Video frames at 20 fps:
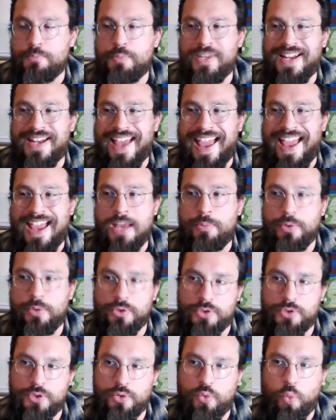been able
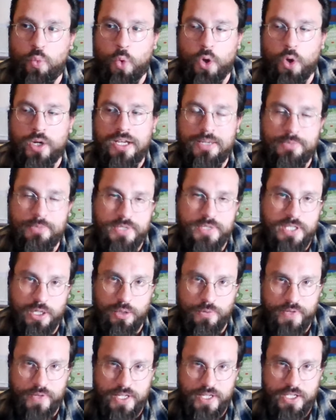to work
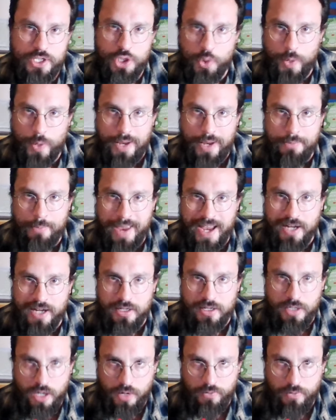himself into a
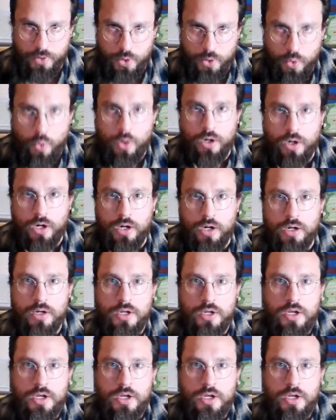man cover corner.